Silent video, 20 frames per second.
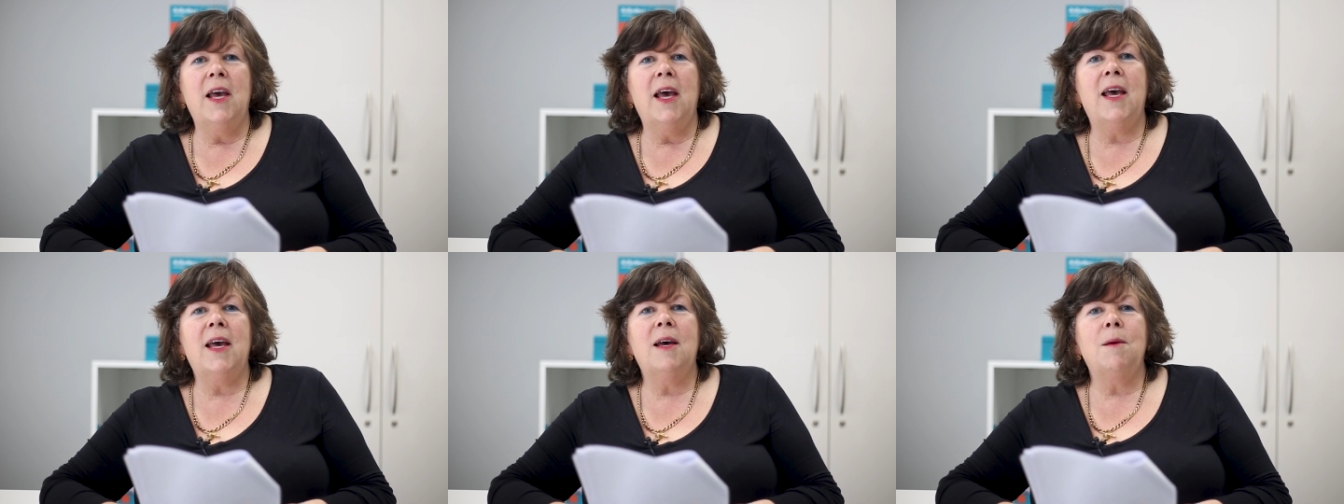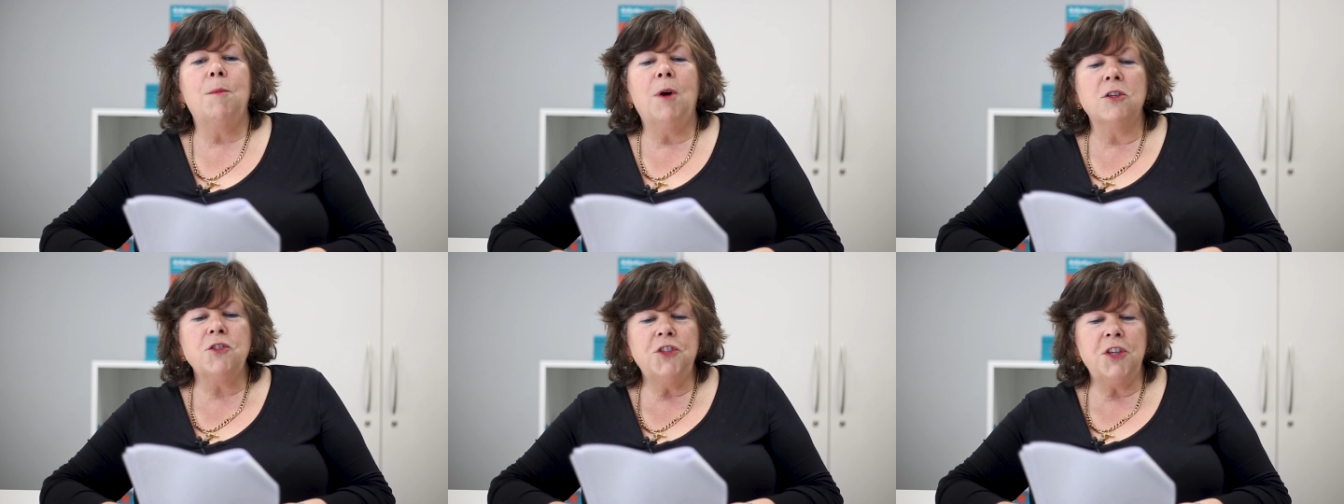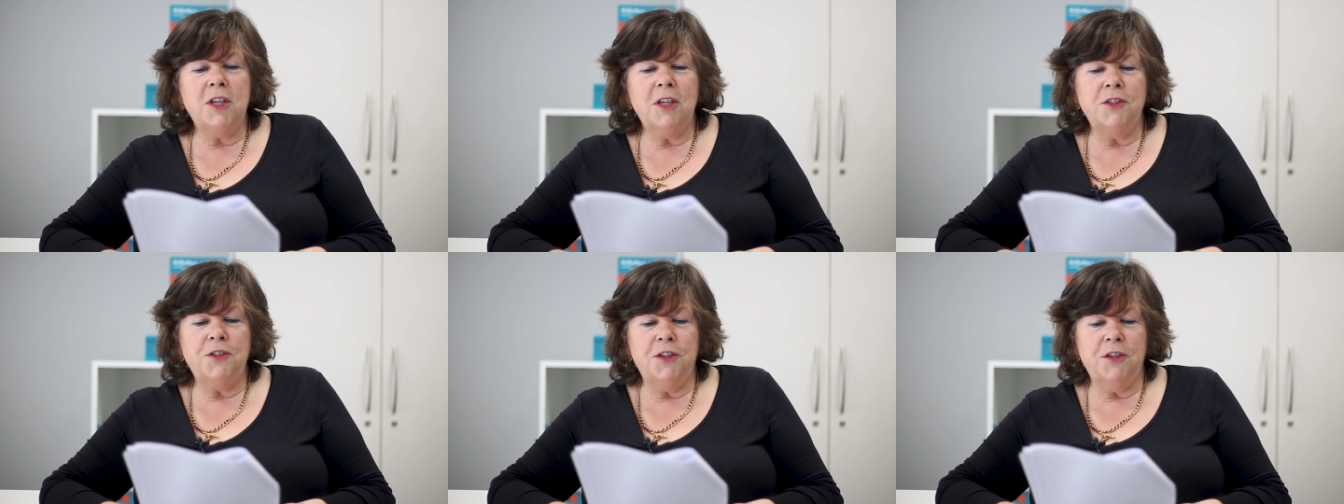
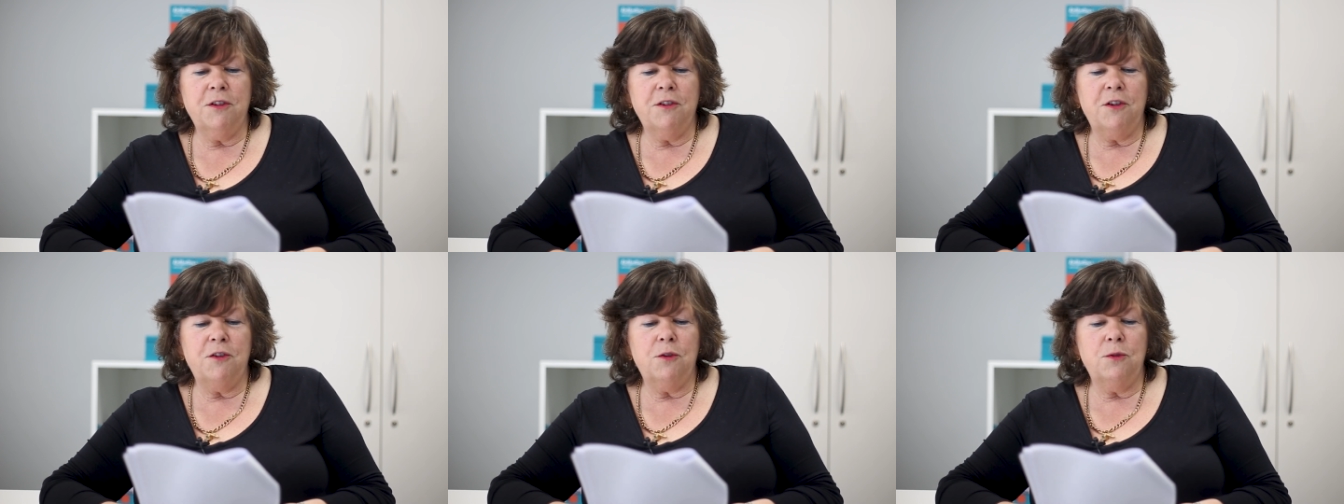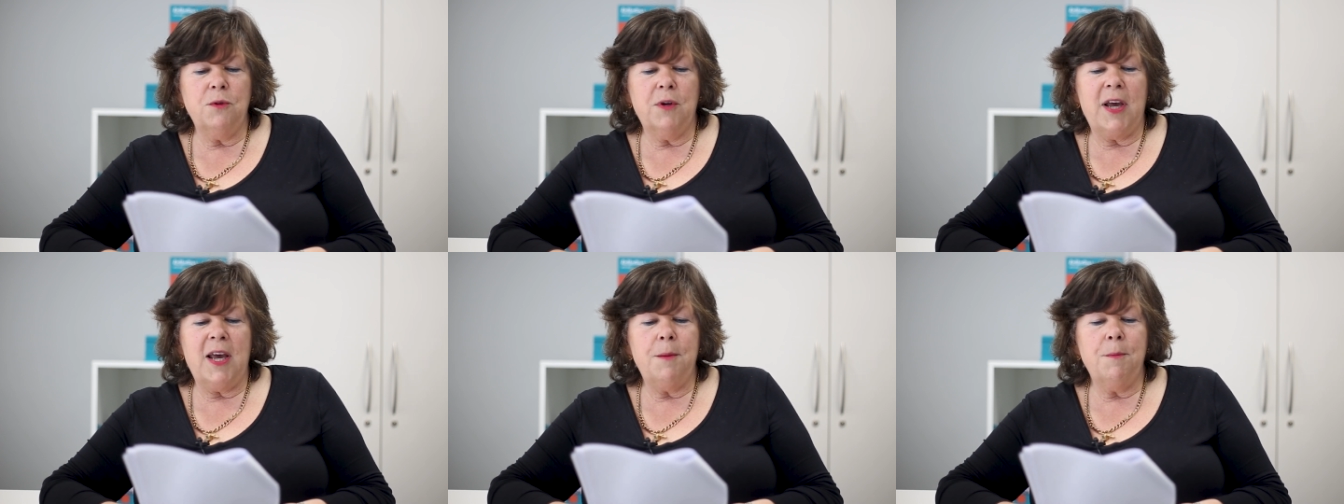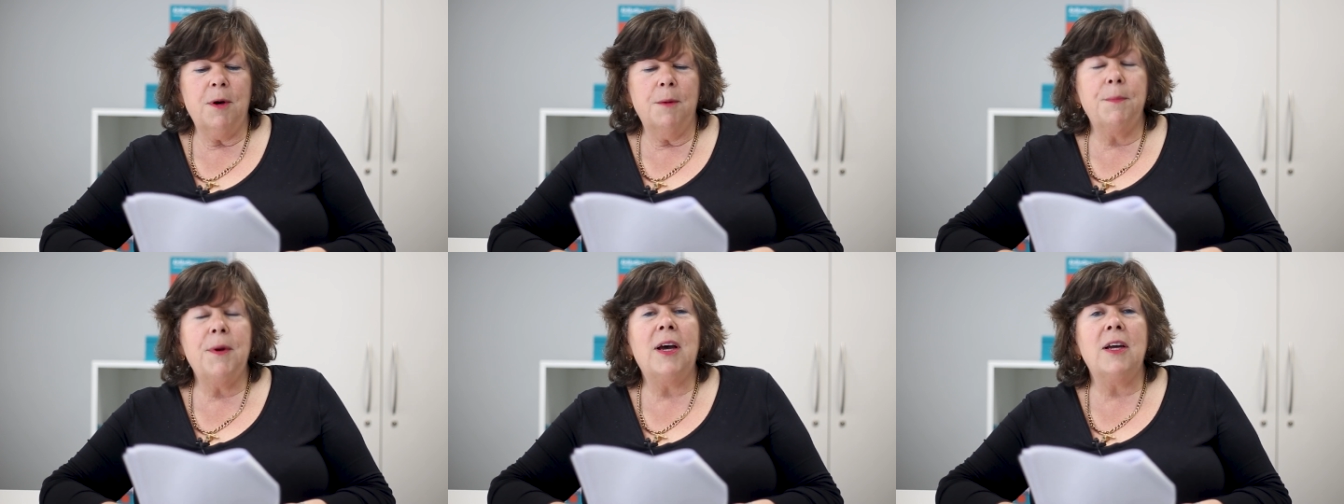Oisín and Tiernan
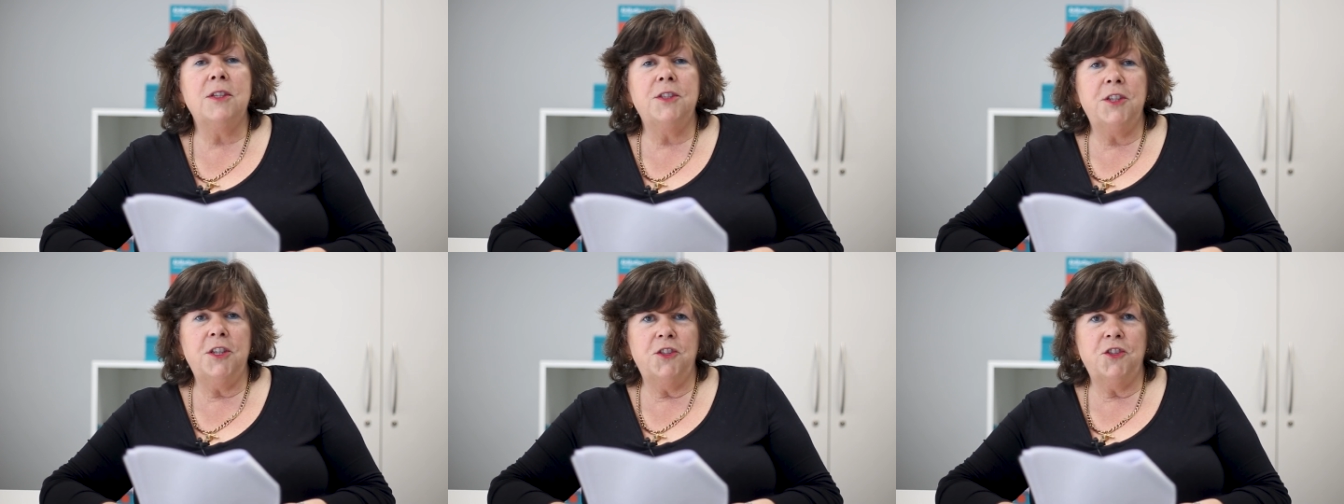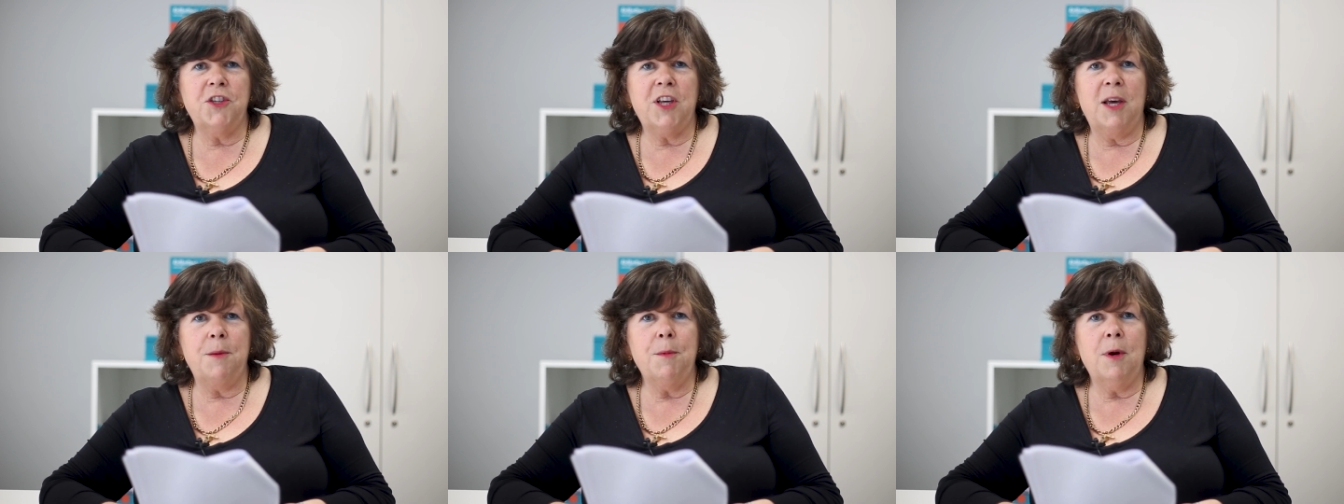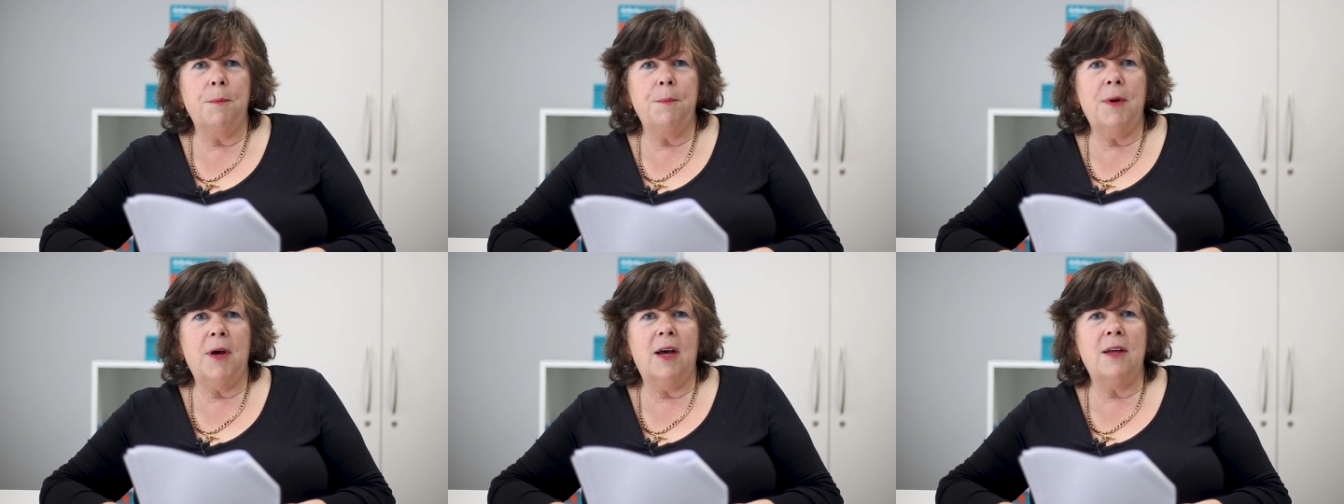came up and Dísh came
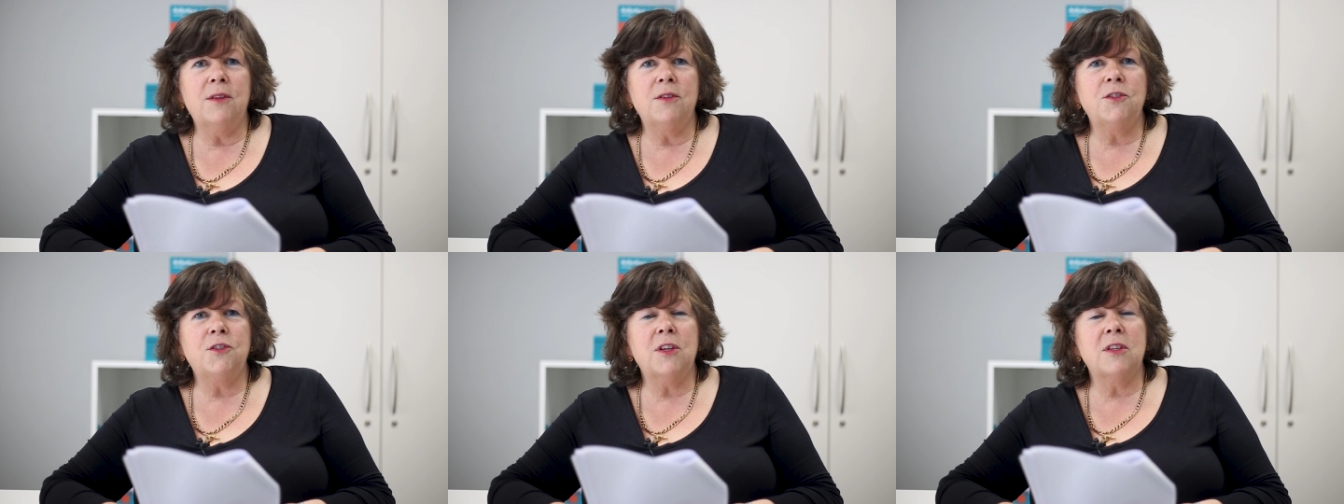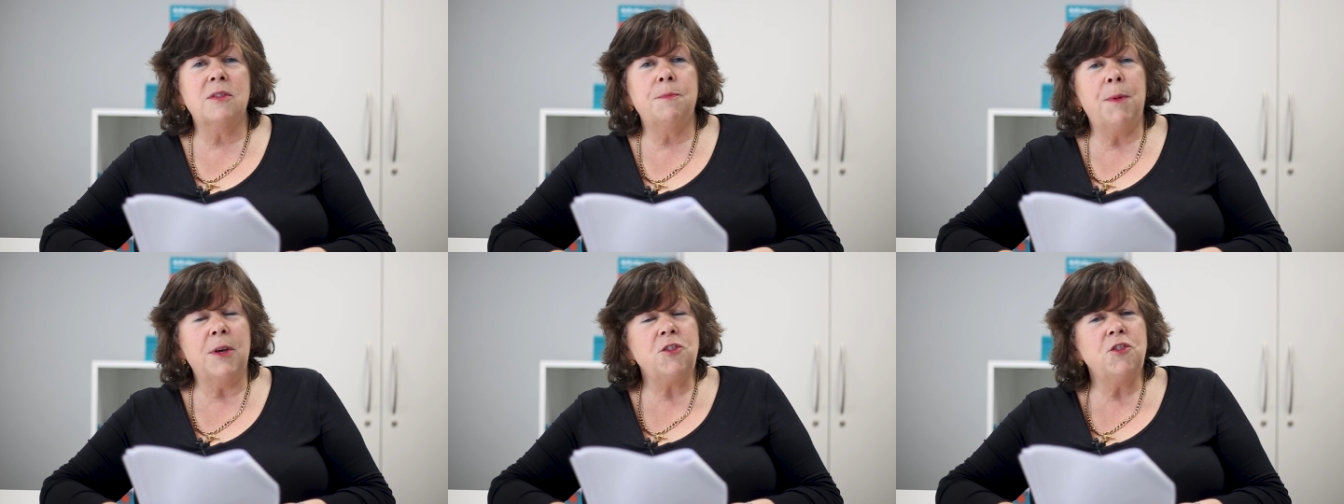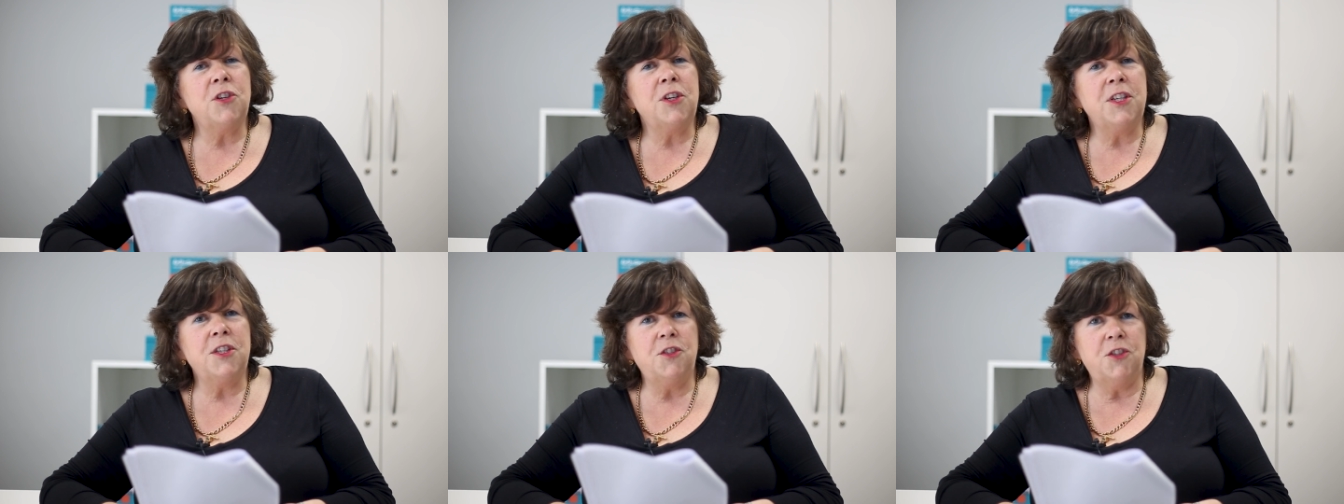up, and
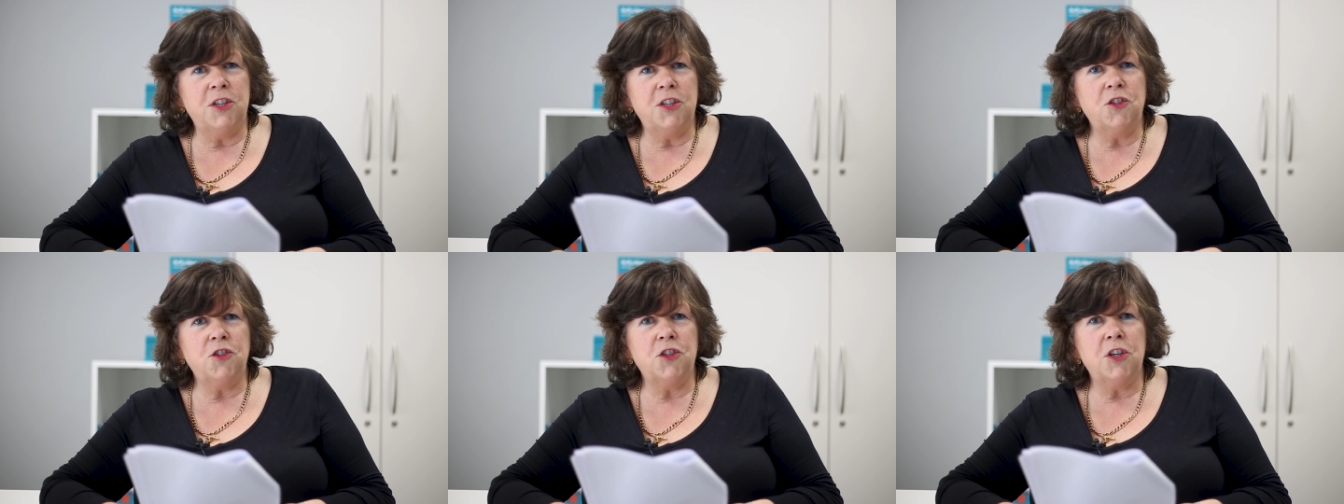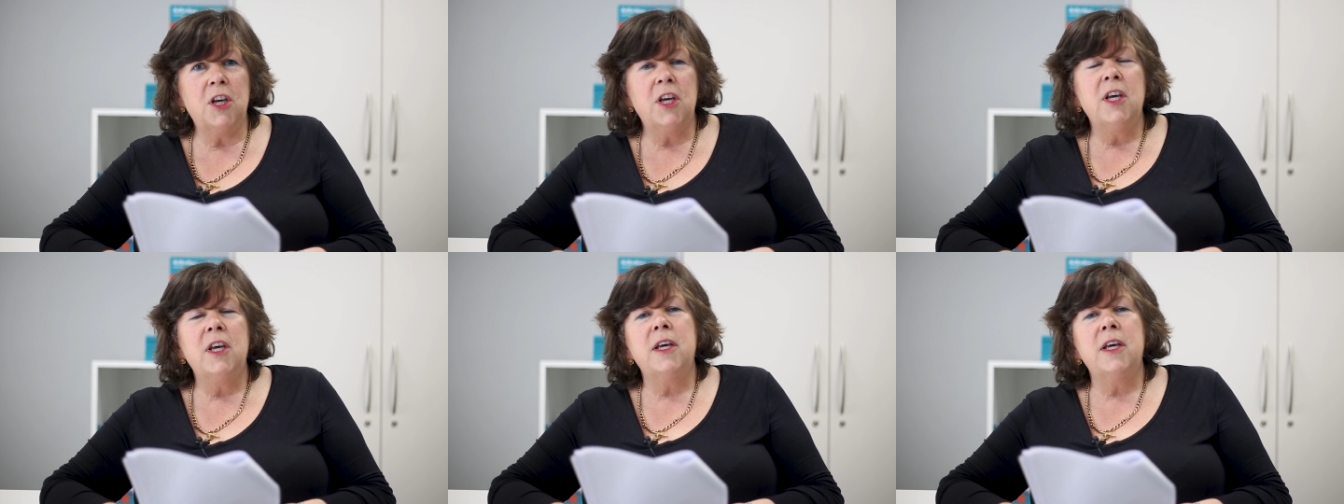especially Dísh,